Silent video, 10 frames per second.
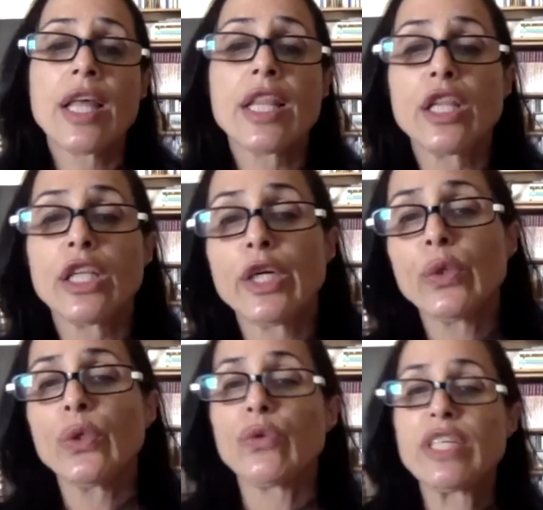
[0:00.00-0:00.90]
The
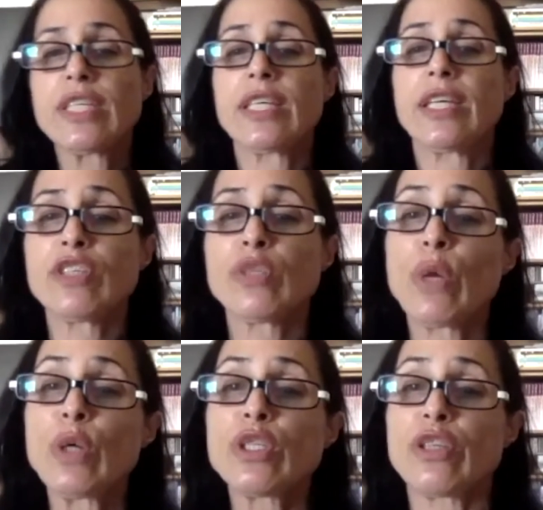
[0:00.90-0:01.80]
Likud receives
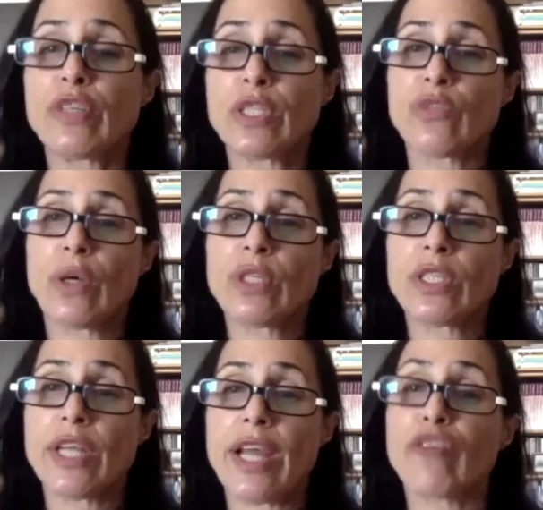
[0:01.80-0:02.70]
most of its votes
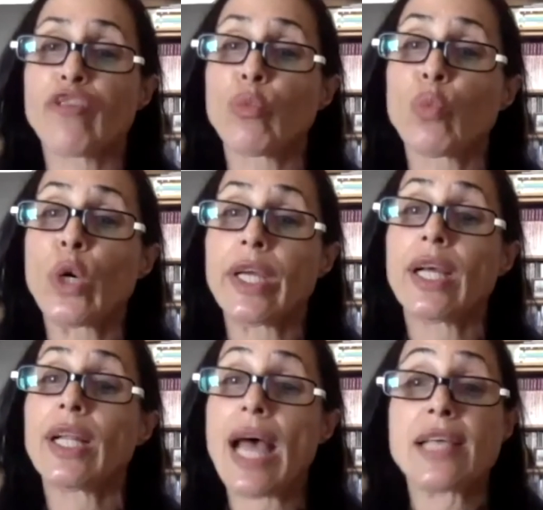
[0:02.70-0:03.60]
today from
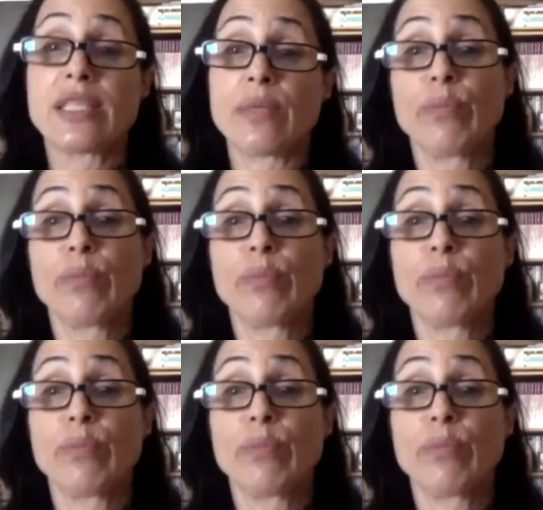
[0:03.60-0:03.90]
working class